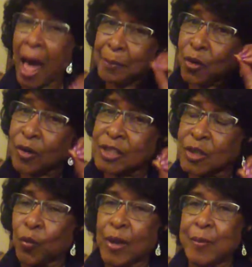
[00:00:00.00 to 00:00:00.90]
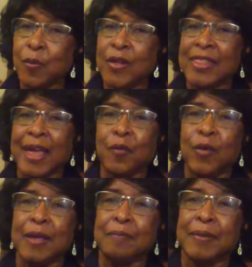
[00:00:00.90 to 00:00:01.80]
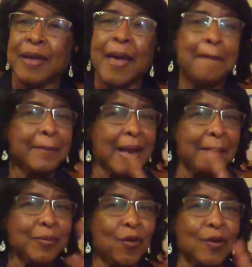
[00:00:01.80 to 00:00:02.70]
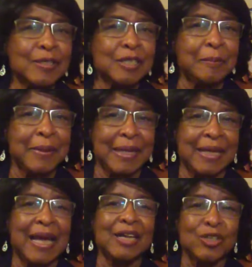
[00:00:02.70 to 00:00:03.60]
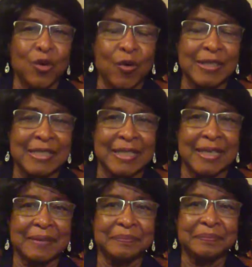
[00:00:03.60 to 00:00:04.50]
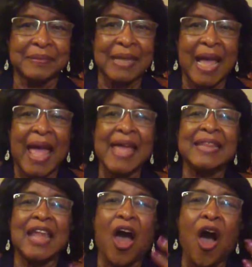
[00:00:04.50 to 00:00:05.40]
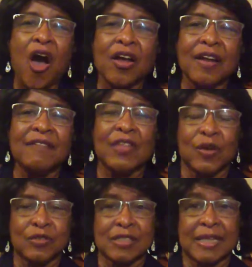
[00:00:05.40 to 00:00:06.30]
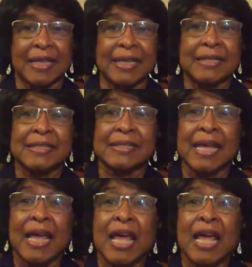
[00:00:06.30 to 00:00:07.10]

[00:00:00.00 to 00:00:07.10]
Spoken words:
I'm going to weep when they weep, but I'm going to be anointed and all of those things.